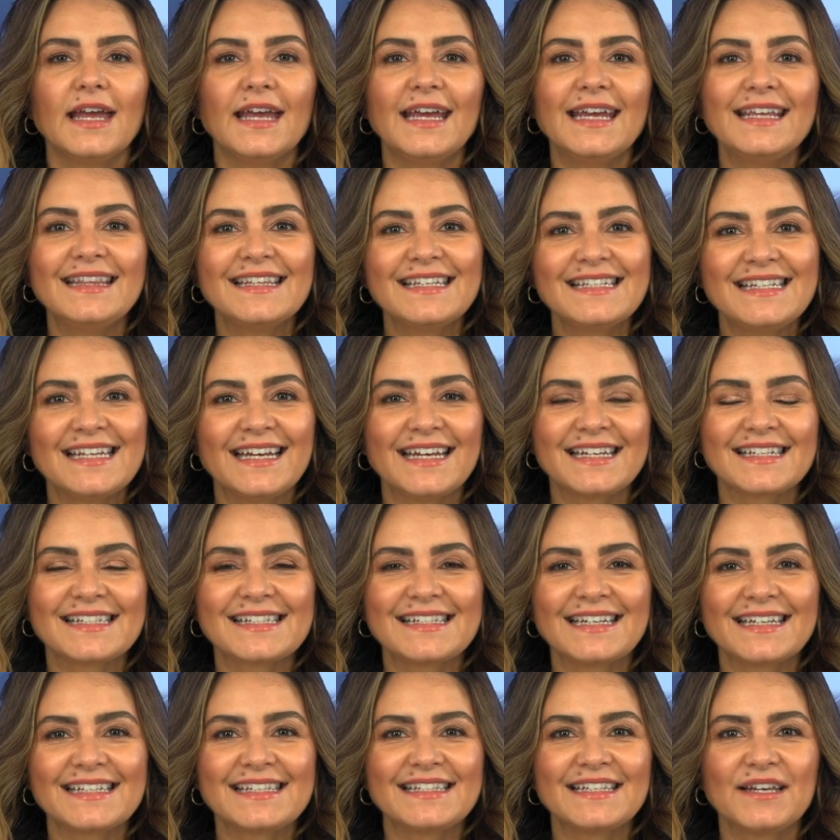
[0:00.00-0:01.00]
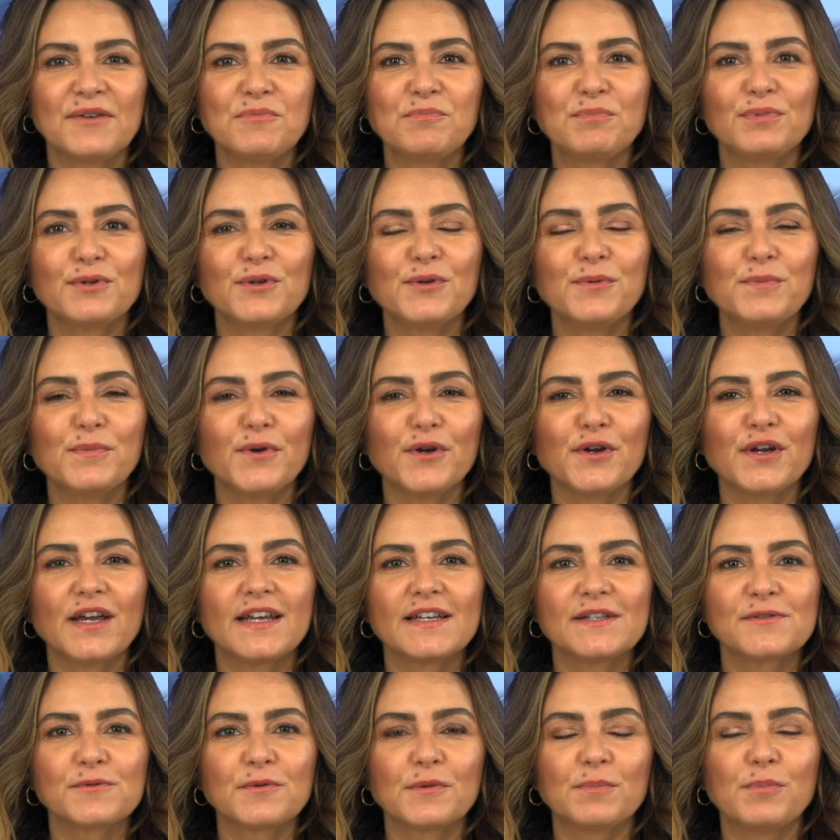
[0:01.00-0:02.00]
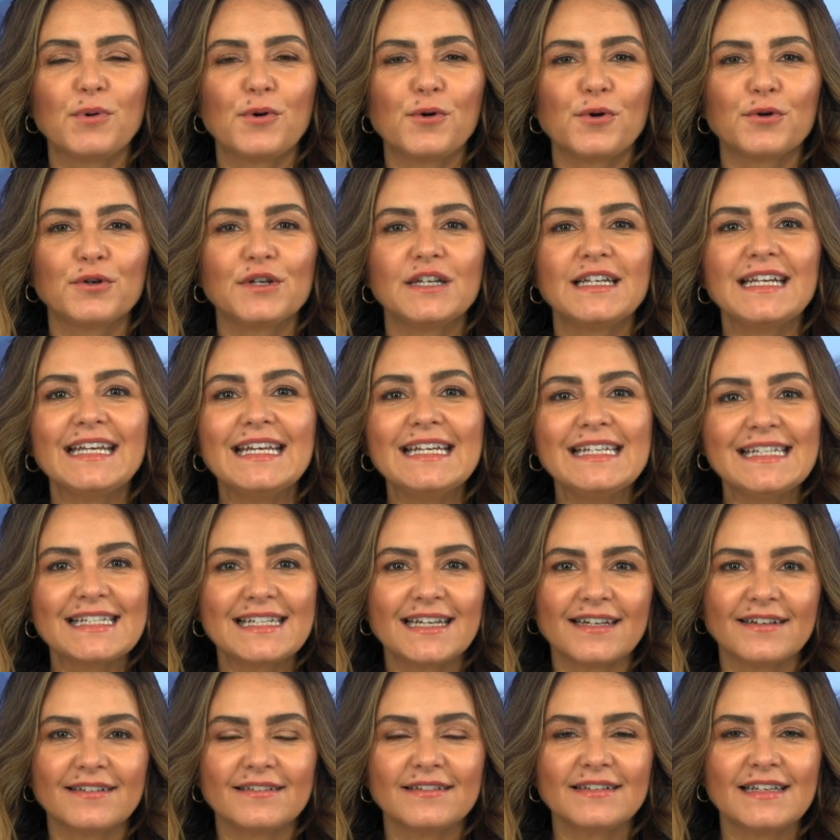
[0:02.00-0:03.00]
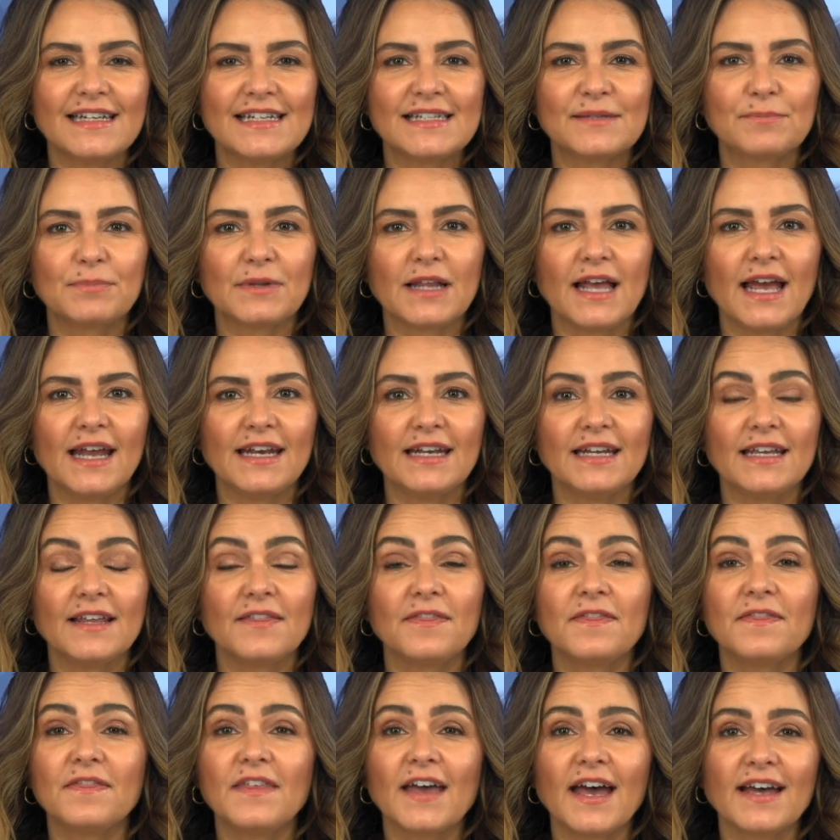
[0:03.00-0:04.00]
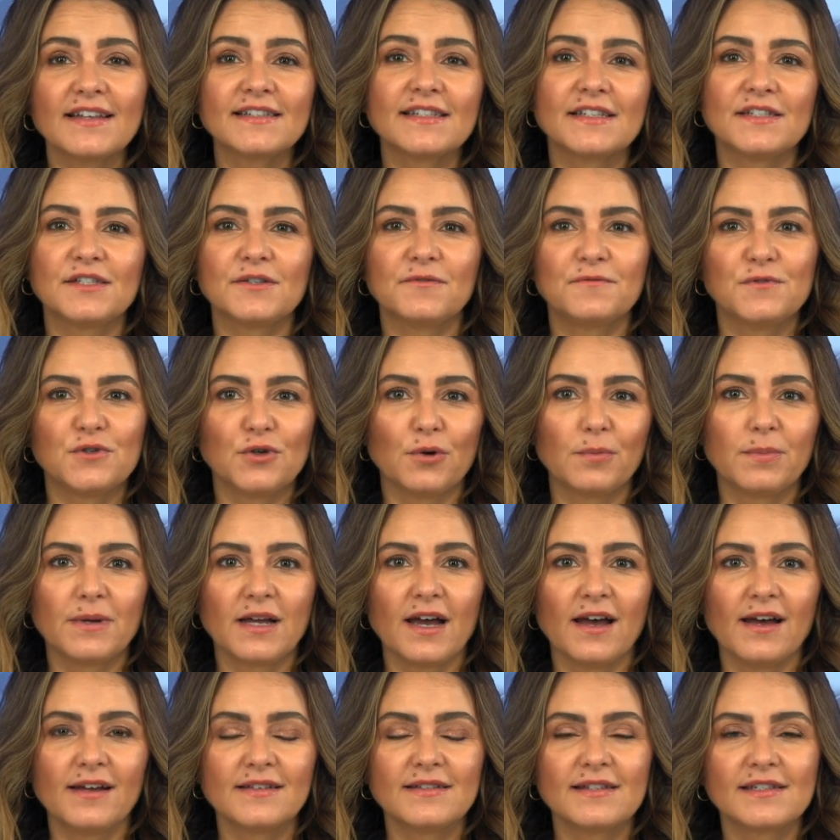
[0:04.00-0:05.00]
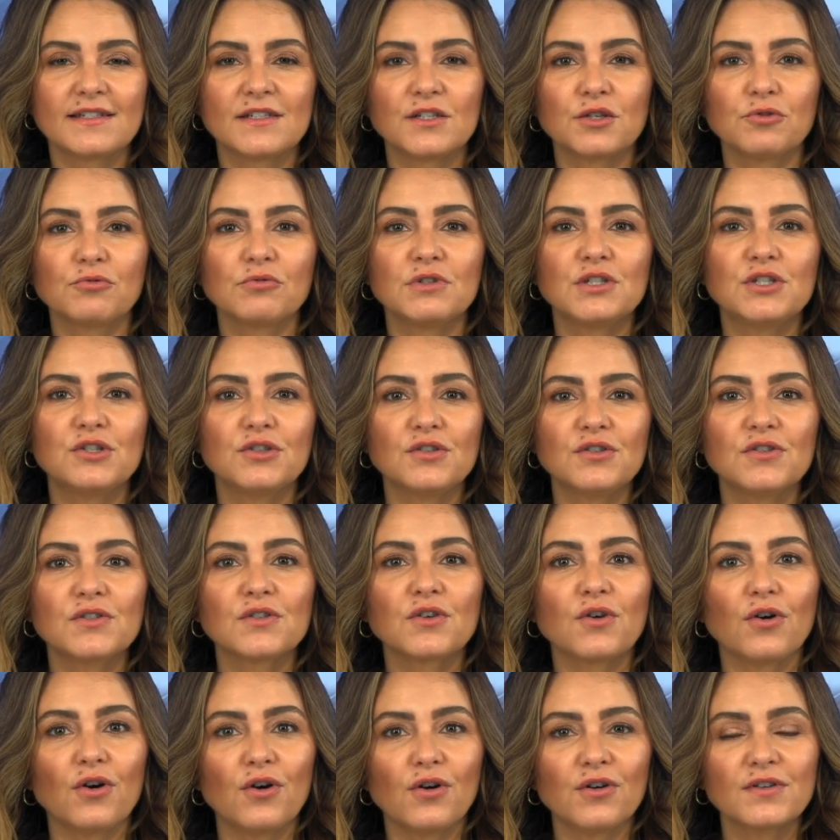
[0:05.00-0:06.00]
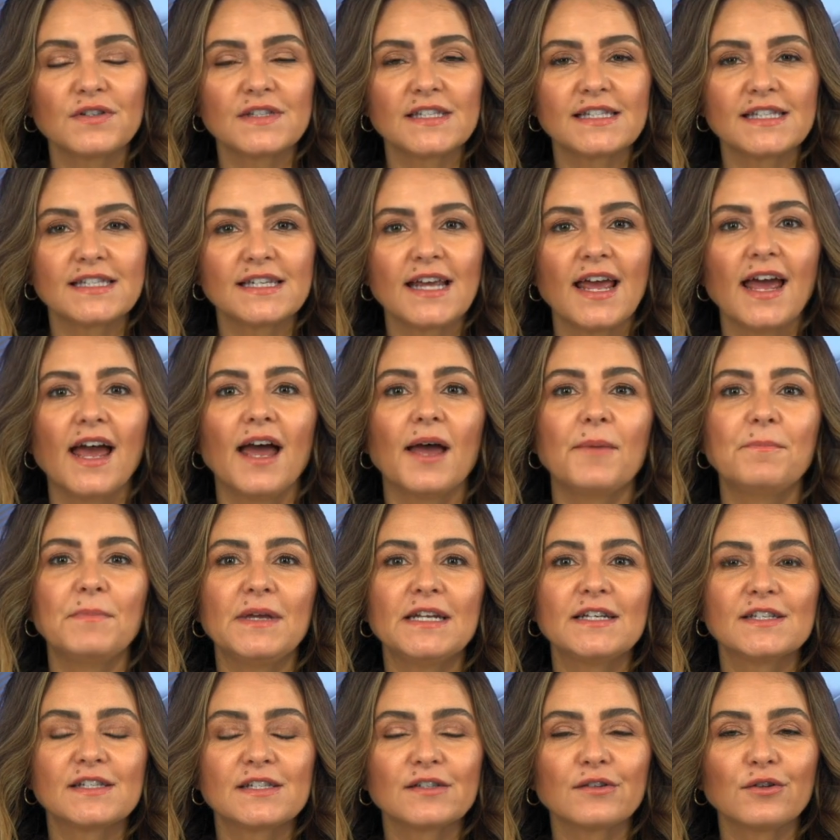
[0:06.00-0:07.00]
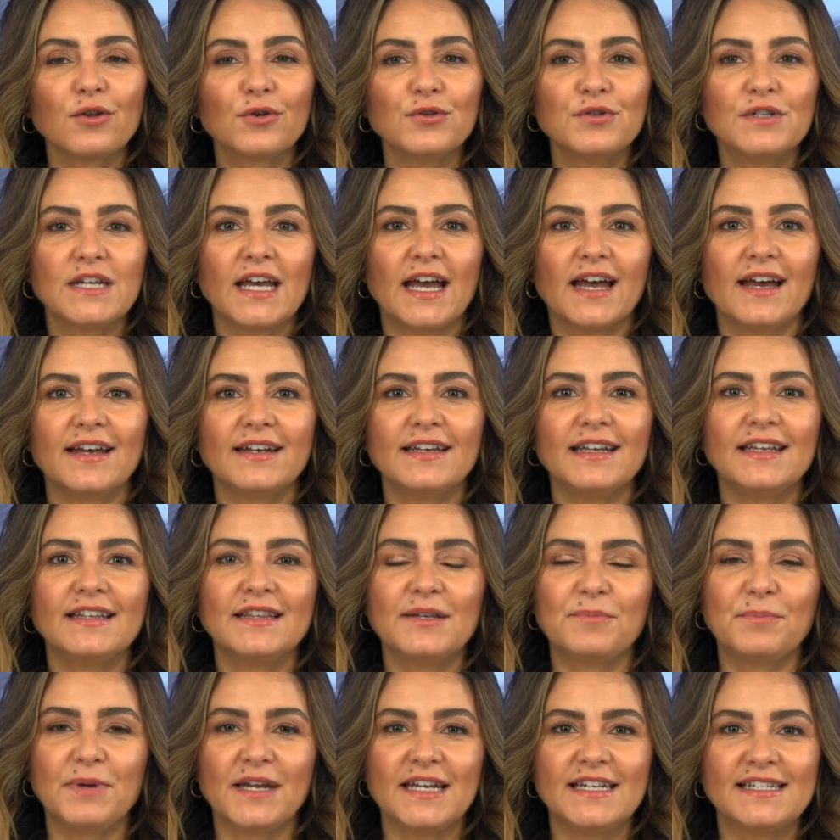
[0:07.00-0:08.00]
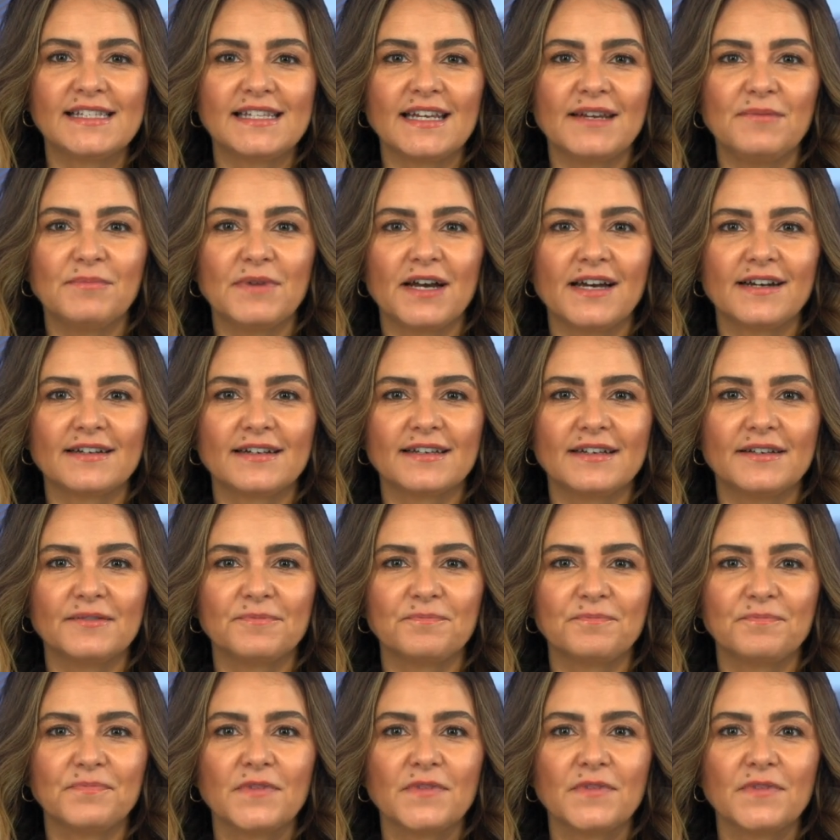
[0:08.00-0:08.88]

In the tech sector, Bloomberg has reported Intel is planning thousands of job cuts to reduce costs amid a slowdown in the PC market.